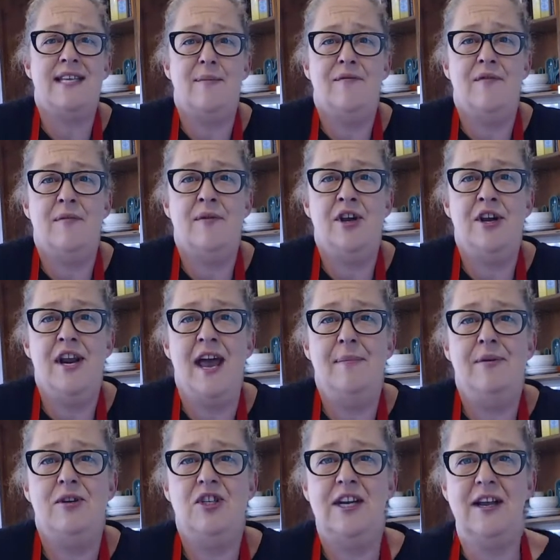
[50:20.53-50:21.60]
up from her
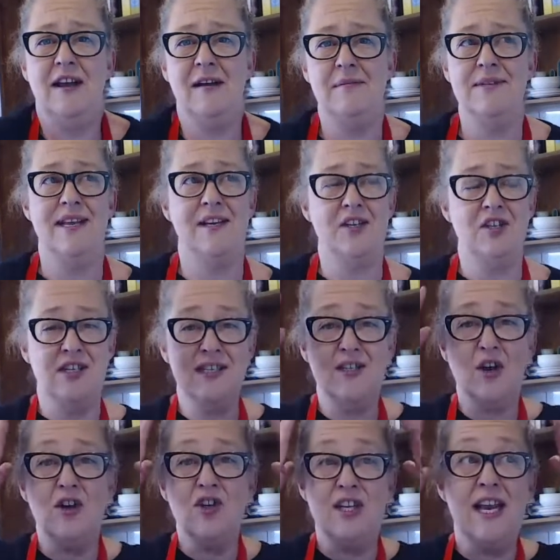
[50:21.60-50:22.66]
nap and she comes out and
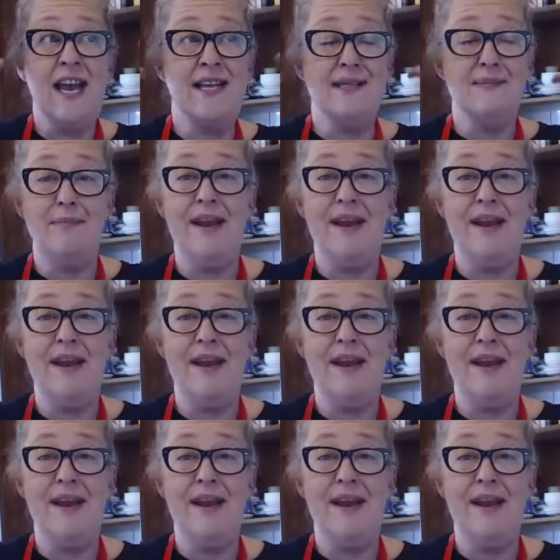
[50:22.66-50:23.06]
she has